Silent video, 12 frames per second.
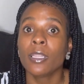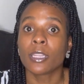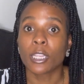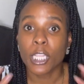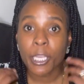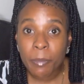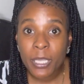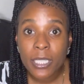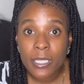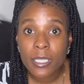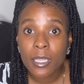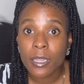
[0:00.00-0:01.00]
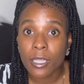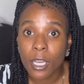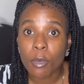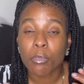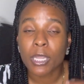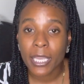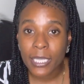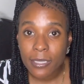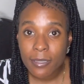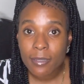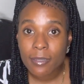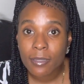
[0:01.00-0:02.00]
limit the
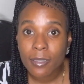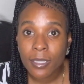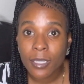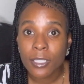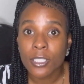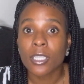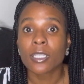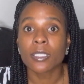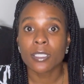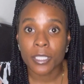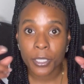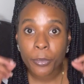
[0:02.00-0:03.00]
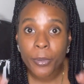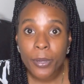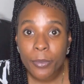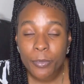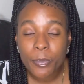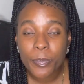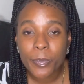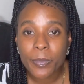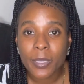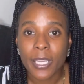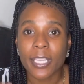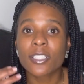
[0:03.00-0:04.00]
complaints to zero
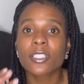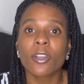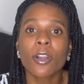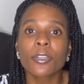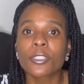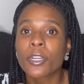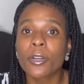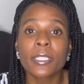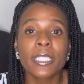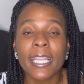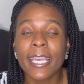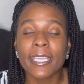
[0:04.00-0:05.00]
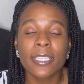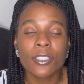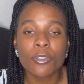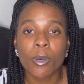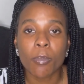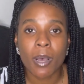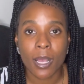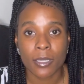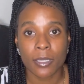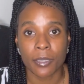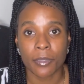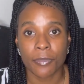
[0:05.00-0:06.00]
and start turning that into a
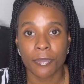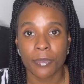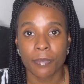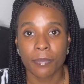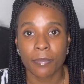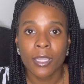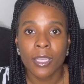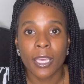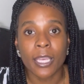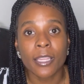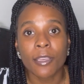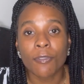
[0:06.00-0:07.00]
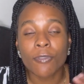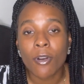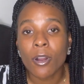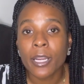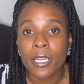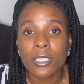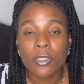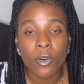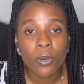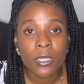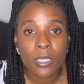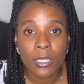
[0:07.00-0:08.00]
positive. And then far as
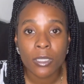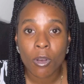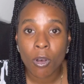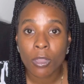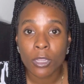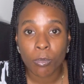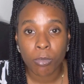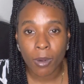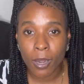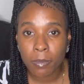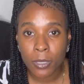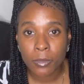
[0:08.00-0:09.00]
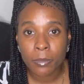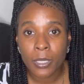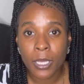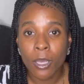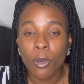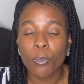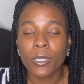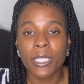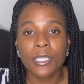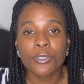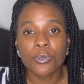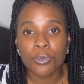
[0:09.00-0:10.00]
focusing on the problem, we
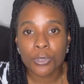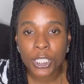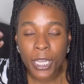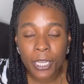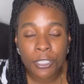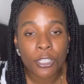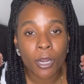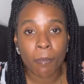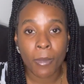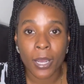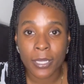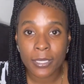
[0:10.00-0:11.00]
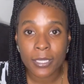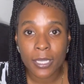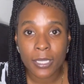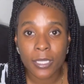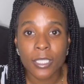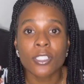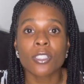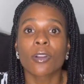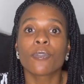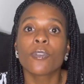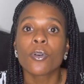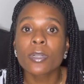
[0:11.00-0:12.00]
need to change our mindset and
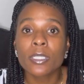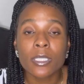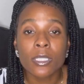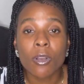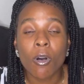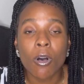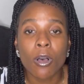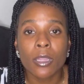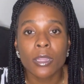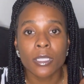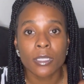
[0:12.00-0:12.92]
start focusing on the